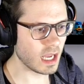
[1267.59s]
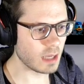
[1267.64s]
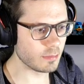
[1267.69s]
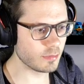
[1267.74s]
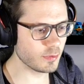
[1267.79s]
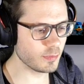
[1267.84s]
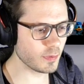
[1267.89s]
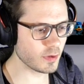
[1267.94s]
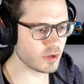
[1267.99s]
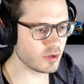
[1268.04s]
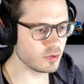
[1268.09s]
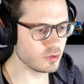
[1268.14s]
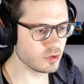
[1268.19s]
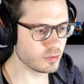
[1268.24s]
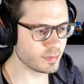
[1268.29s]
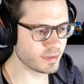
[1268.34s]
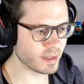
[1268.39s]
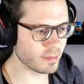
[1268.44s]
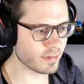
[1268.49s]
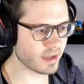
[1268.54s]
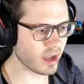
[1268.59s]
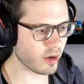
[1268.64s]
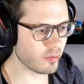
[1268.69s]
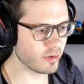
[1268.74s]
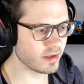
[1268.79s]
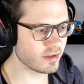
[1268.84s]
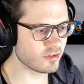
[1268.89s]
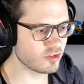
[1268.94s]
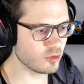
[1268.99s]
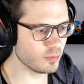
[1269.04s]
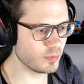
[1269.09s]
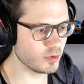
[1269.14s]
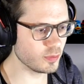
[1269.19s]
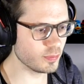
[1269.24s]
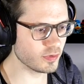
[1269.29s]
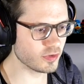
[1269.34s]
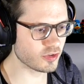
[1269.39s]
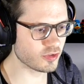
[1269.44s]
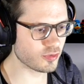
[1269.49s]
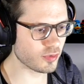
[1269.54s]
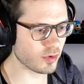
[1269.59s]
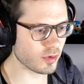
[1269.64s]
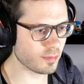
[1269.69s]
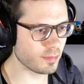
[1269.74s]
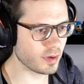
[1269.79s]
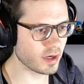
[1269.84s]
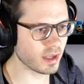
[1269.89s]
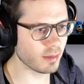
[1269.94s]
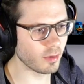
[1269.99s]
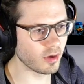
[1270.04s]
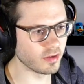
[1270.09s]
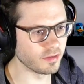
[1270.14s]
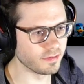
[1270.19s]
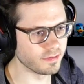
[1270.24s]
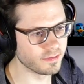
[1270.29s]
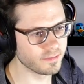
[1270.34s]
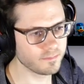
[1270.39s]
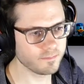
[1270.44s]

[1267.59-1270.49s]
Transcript: I'm super cute, but I'm carrying super duper strong Pokemon.